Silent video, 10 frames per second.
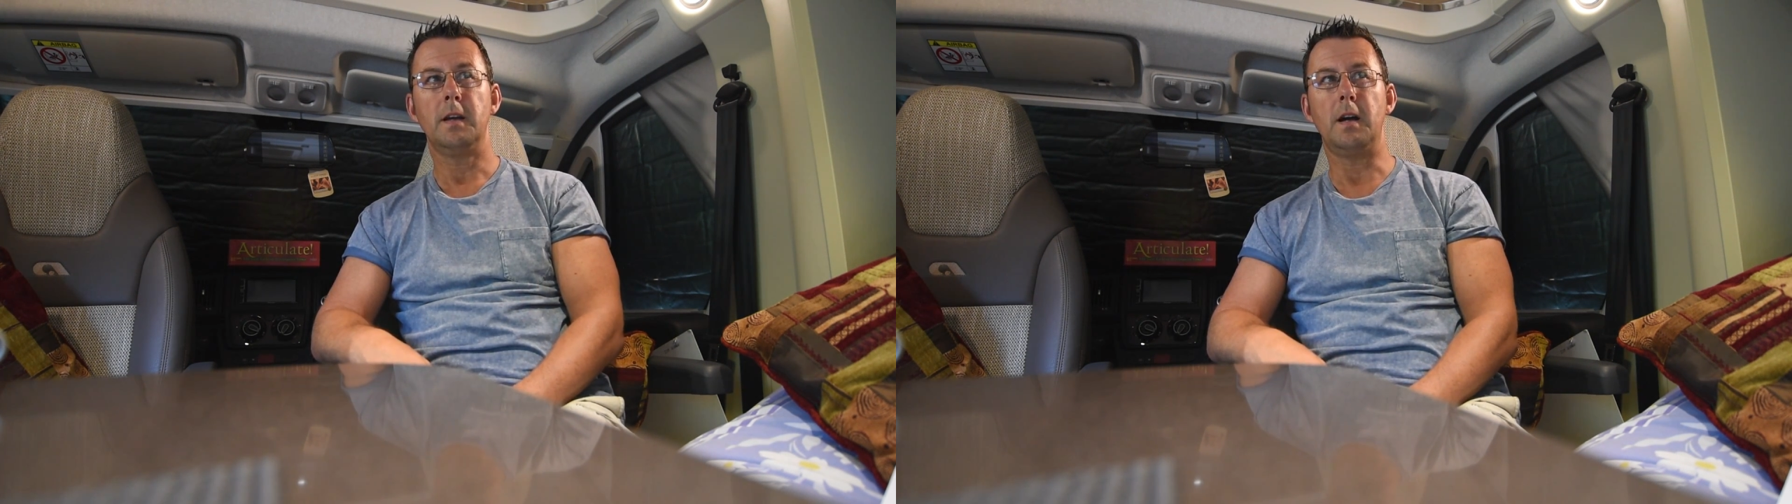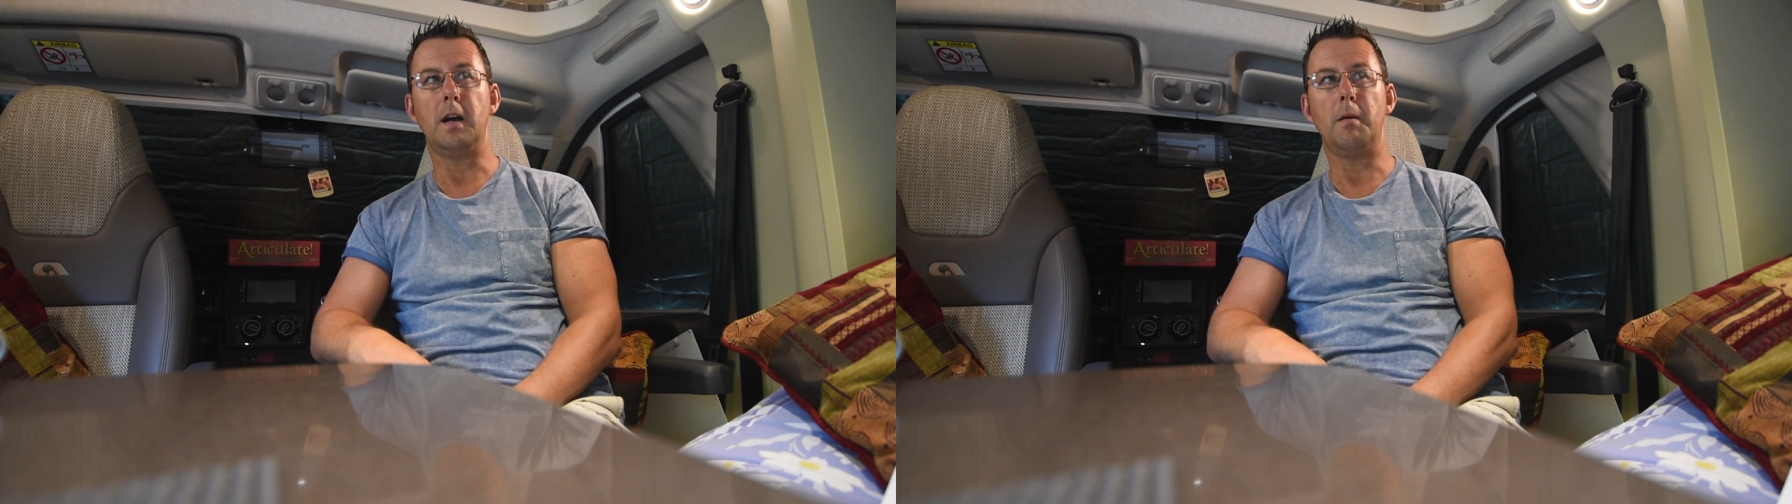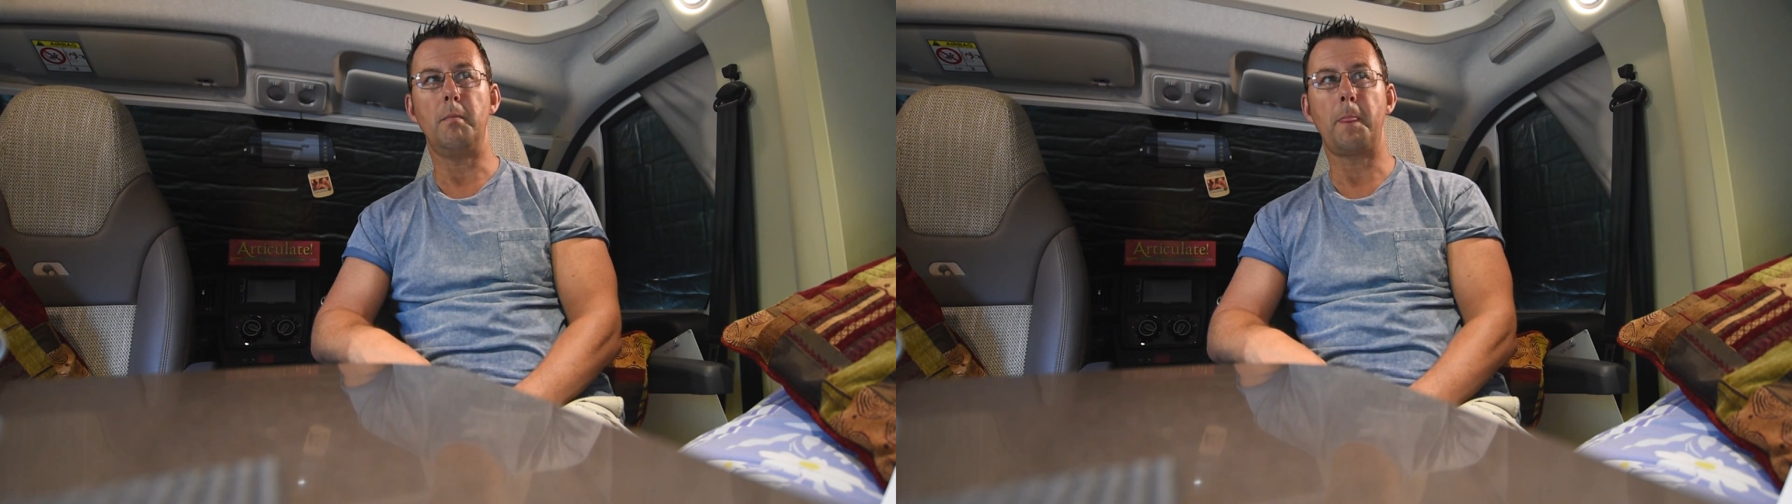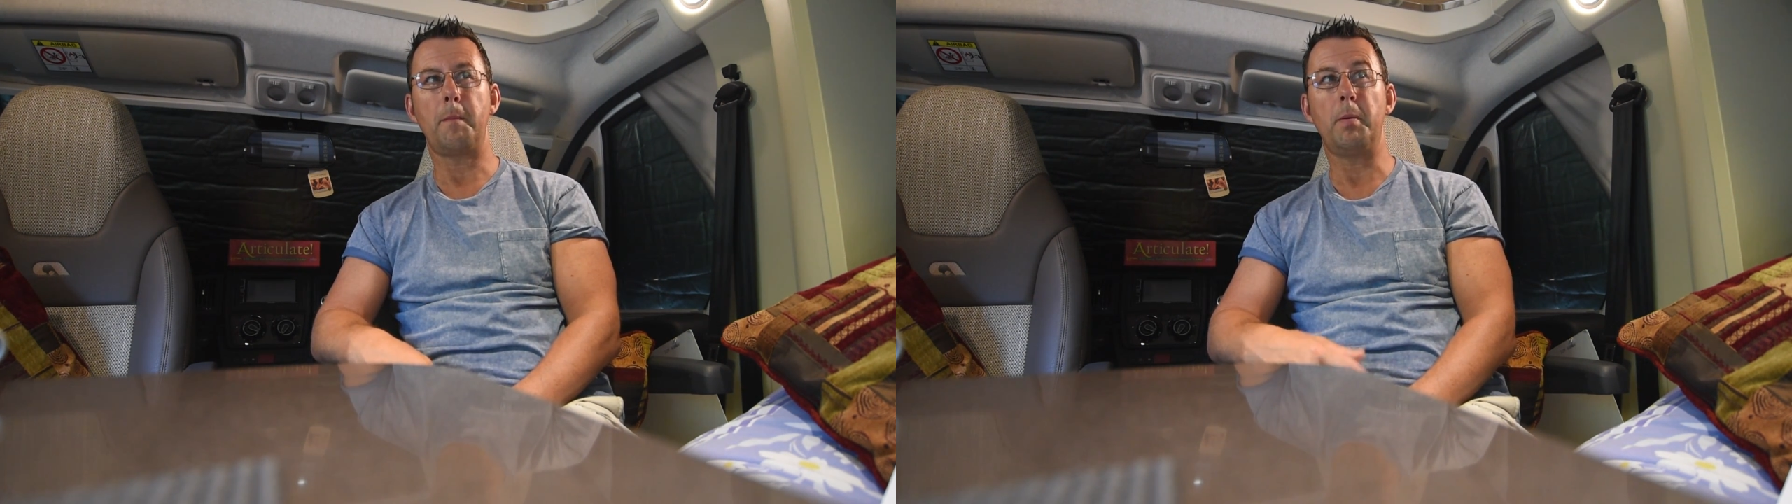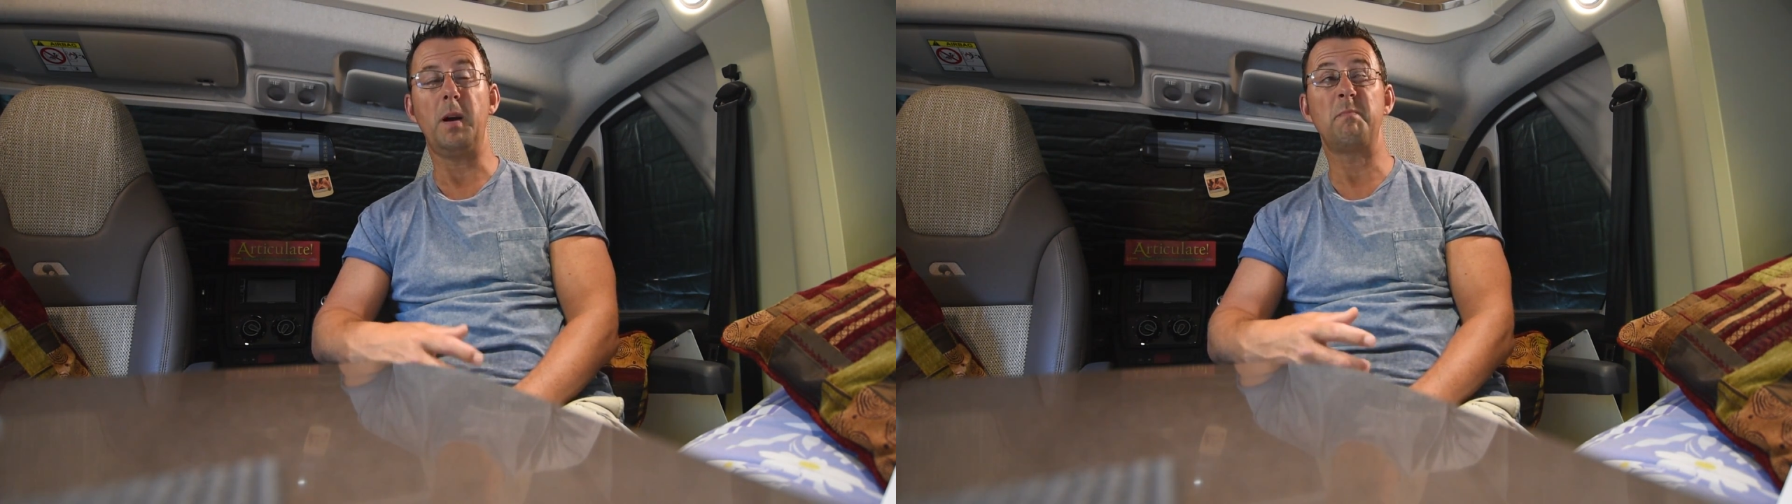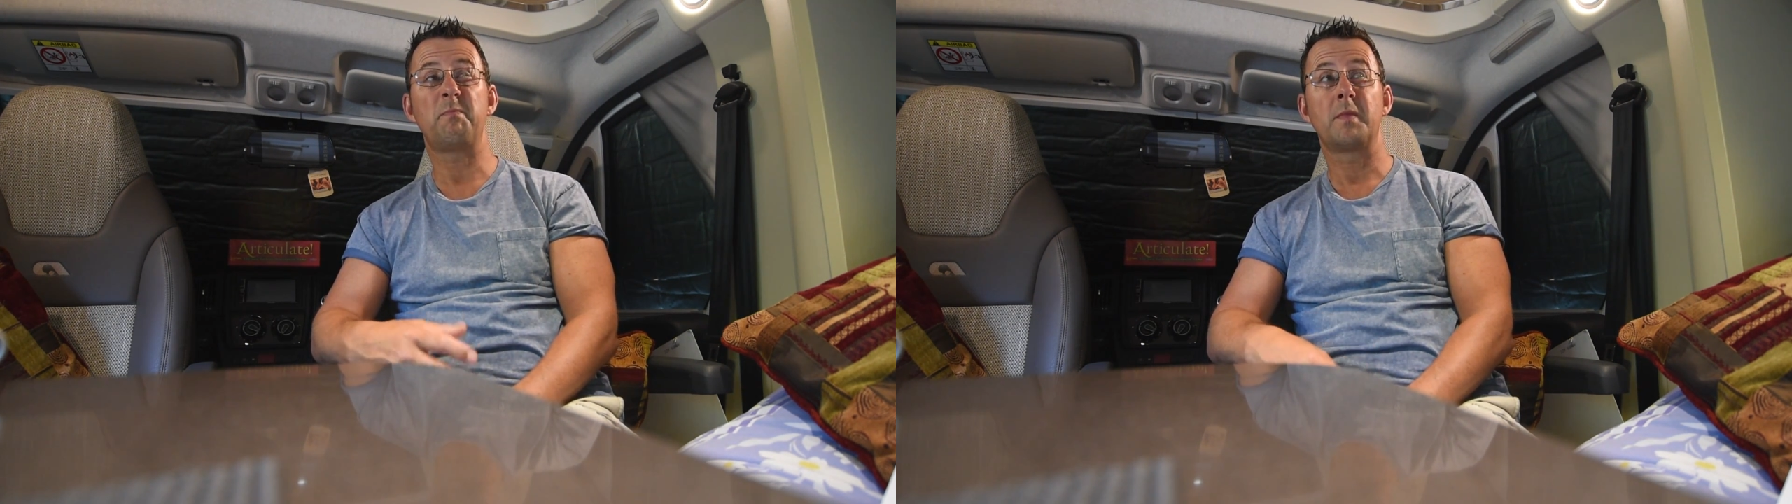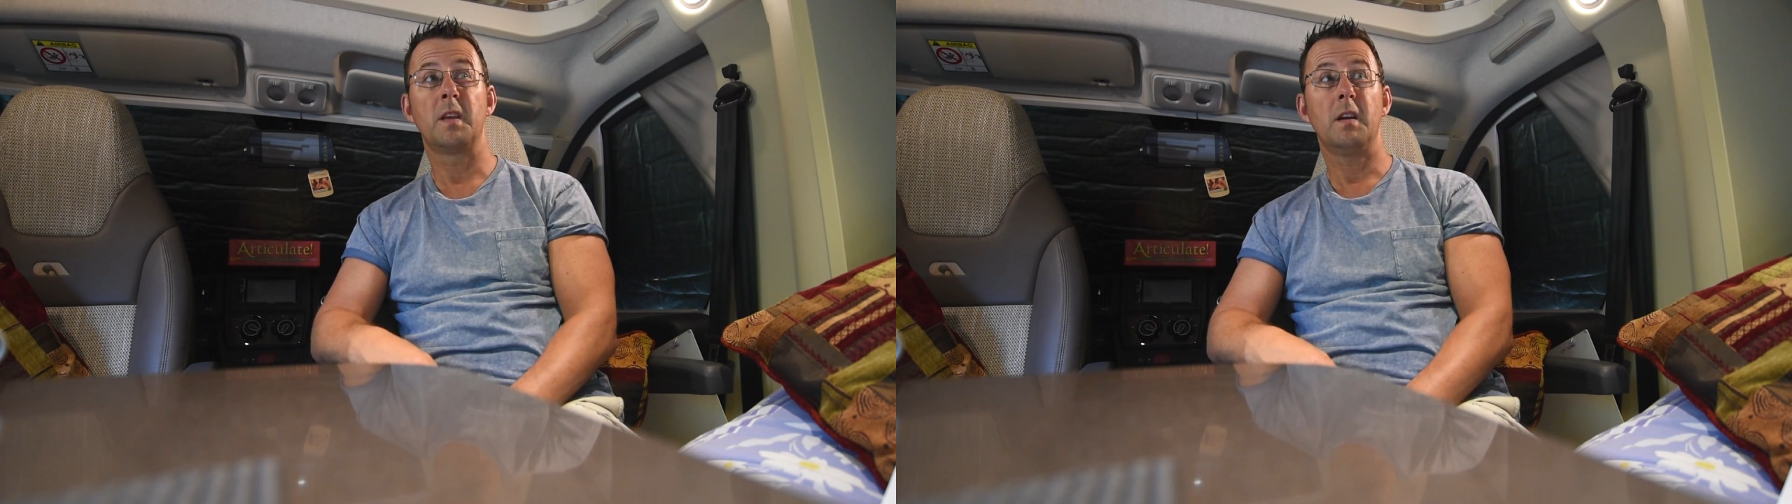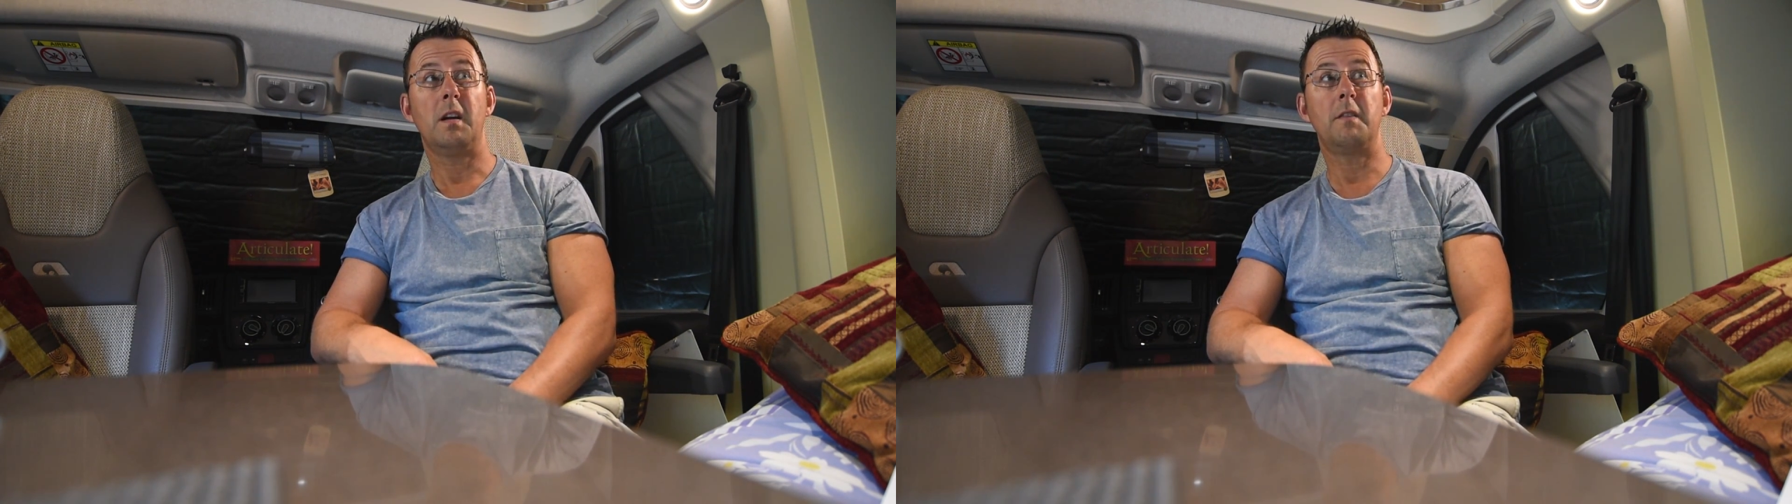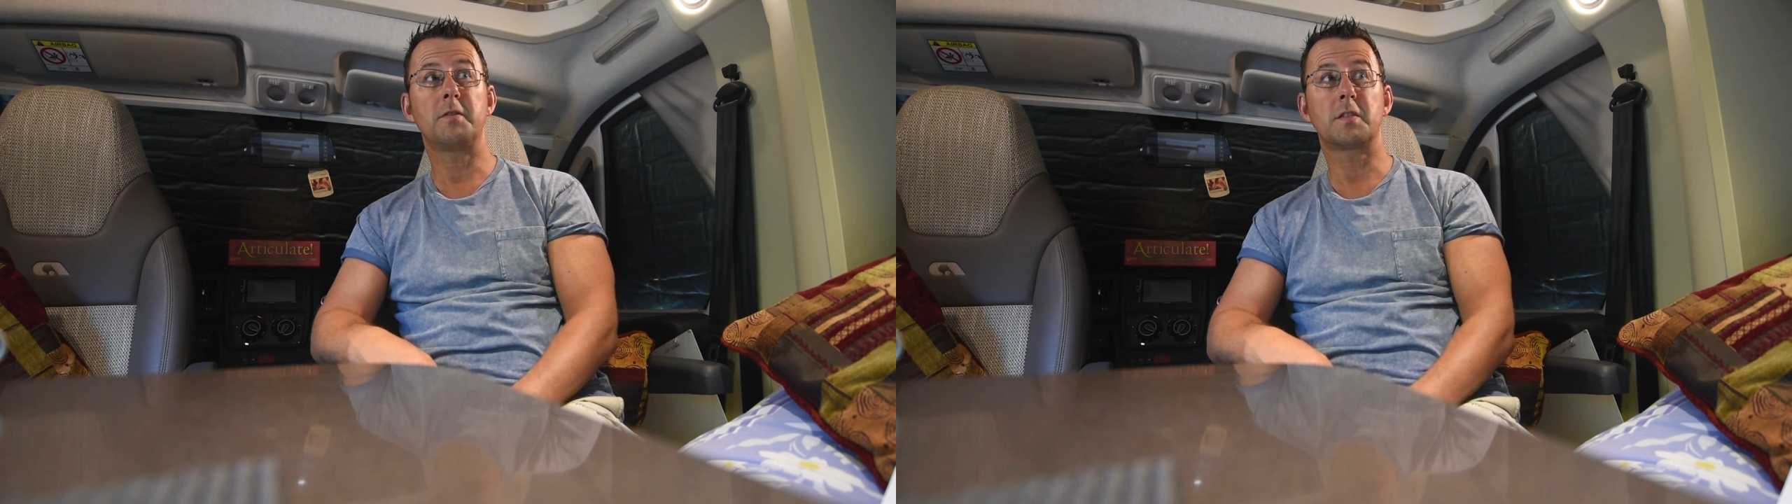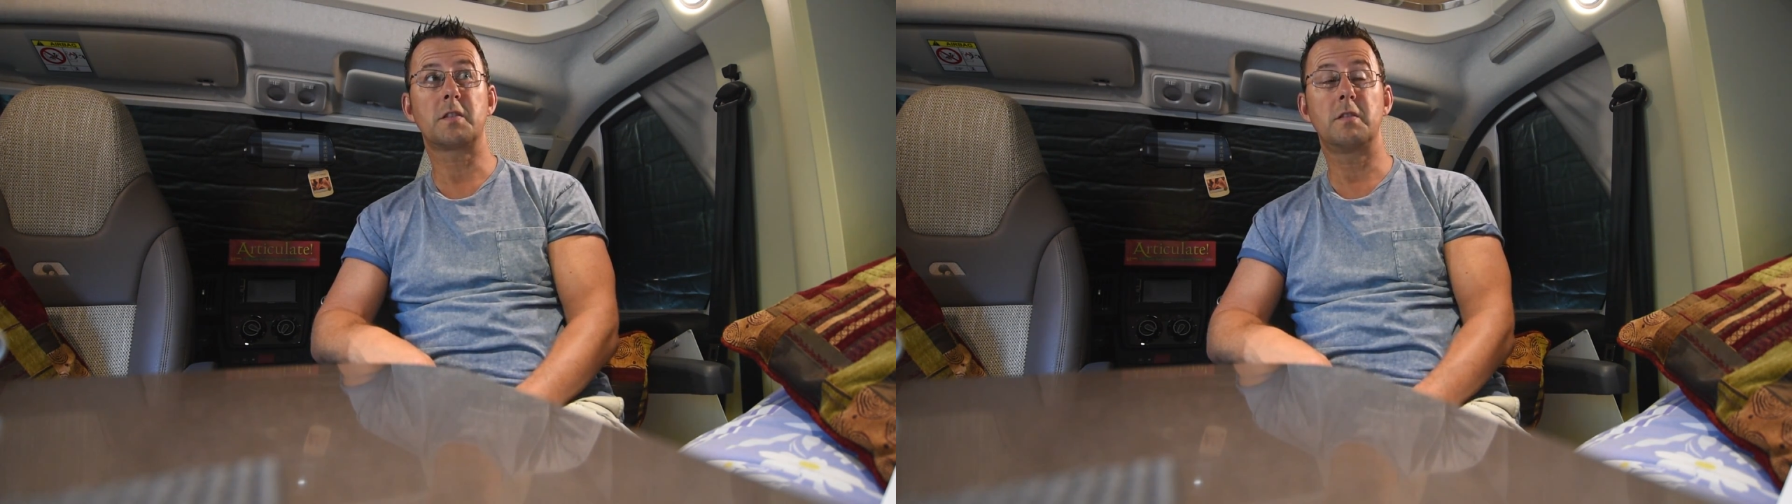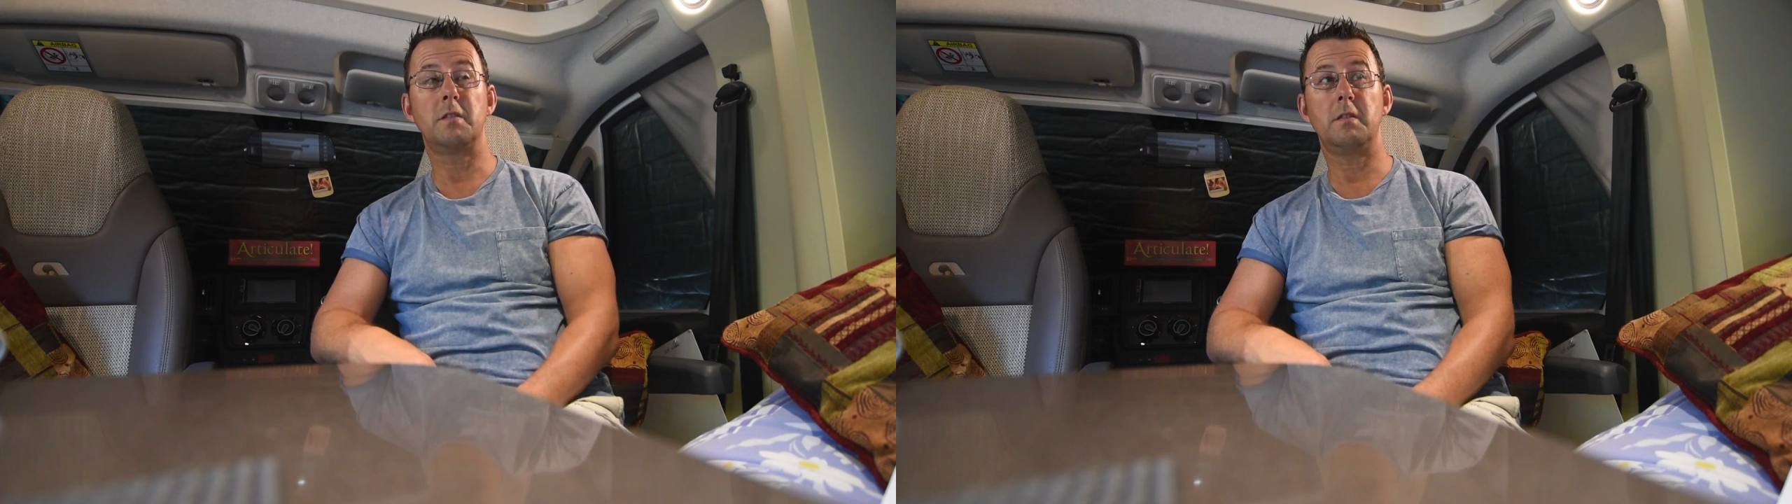But I've just